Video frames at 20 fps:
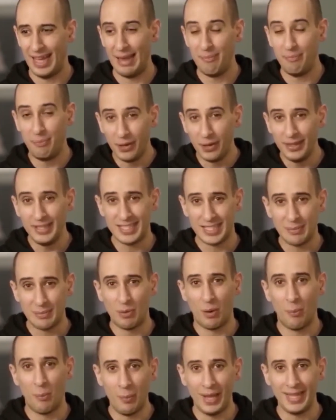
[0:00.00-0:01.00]
and building
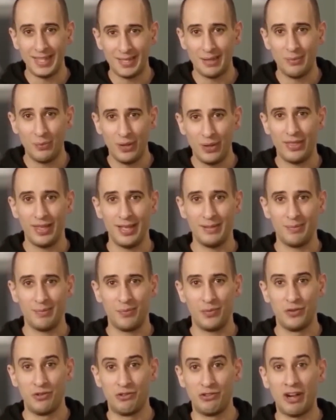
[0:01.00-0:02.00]
some momentum with it
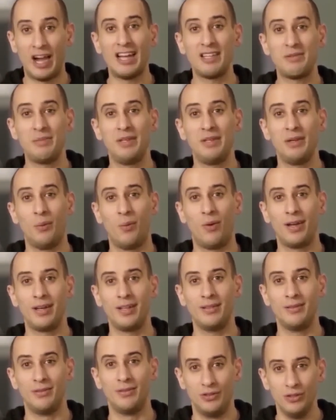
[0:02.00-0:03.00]
drives me to
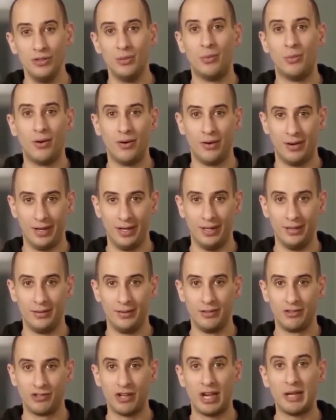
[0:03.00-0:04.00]
want to do more on it,
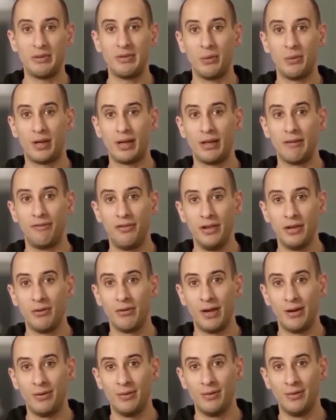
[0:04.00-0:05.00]
drives me to want to
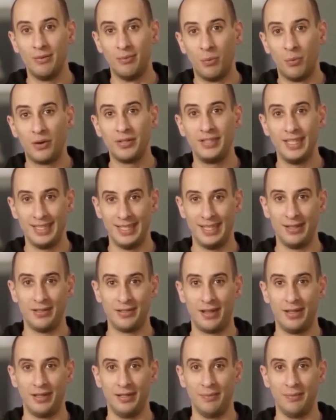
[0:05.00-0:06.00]
figure out more
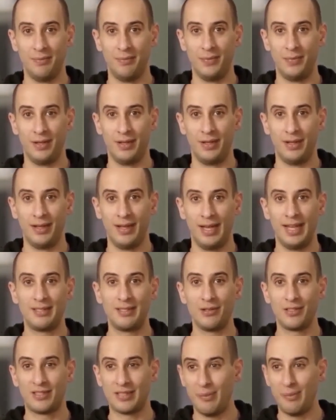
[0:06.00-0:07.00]
details on it. And
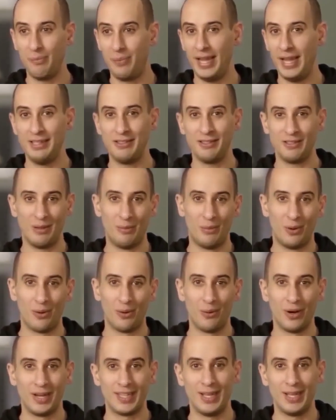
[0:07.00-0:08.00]
so some pages are
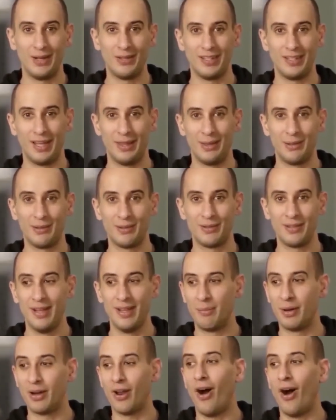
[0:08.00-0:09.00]
more worked out than others,
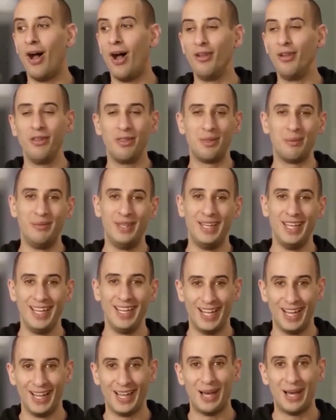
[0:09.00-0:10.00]
but all of them
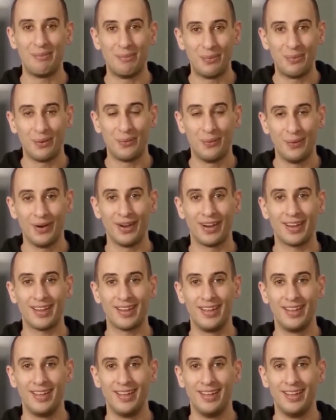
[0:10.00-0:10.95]
need a lot more work.